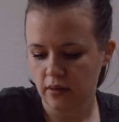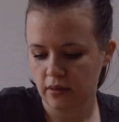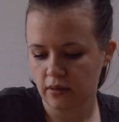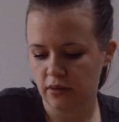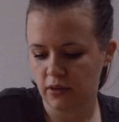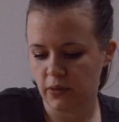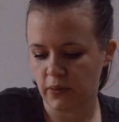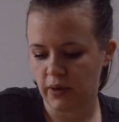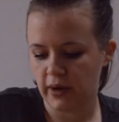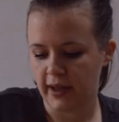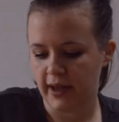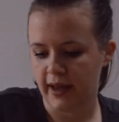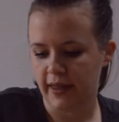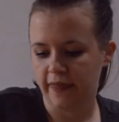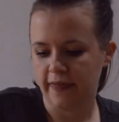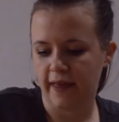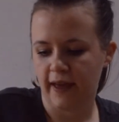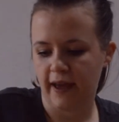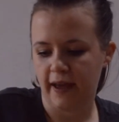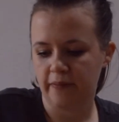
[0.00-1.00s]
So you want to
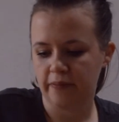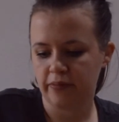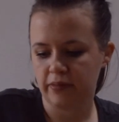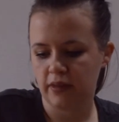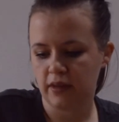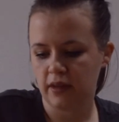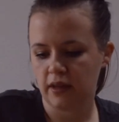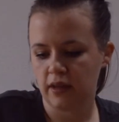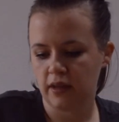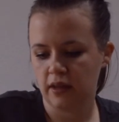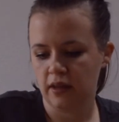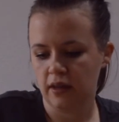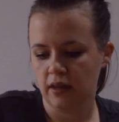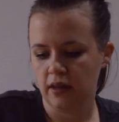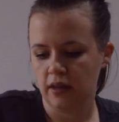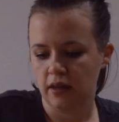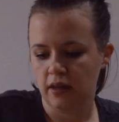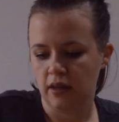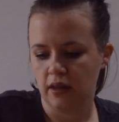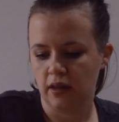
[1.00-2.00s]
add that,
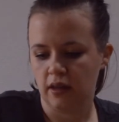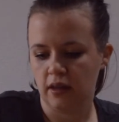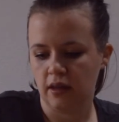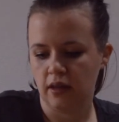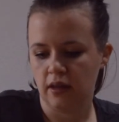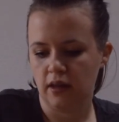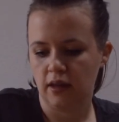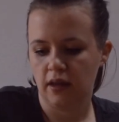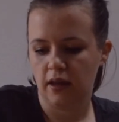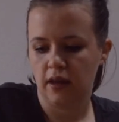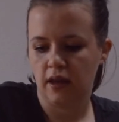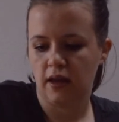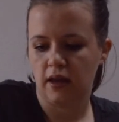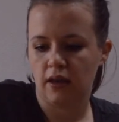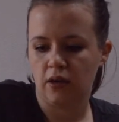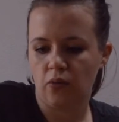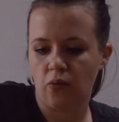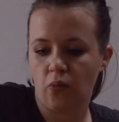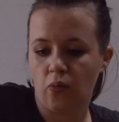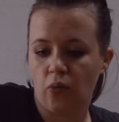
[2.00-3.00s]

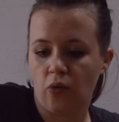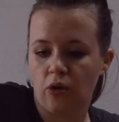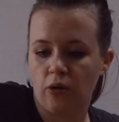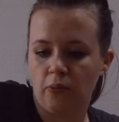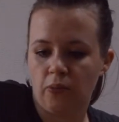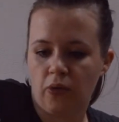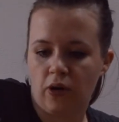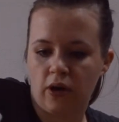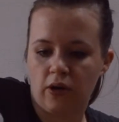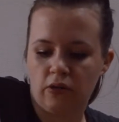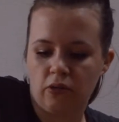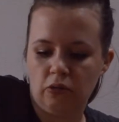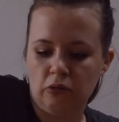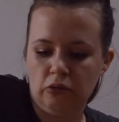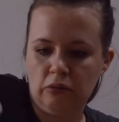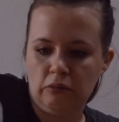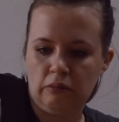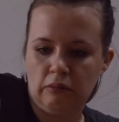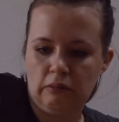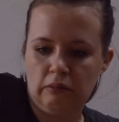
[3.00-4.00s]
and warm water. Ooh.